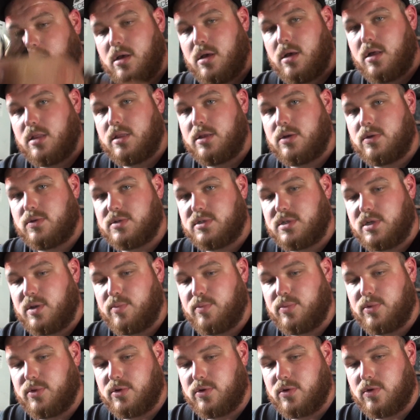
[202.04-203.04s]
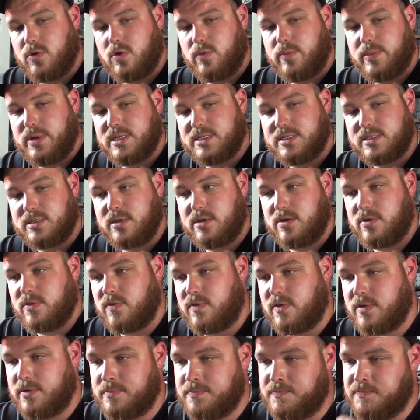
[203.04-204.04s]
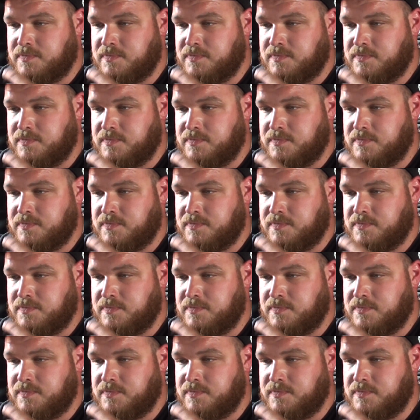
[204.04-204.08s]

a little simpler on myself.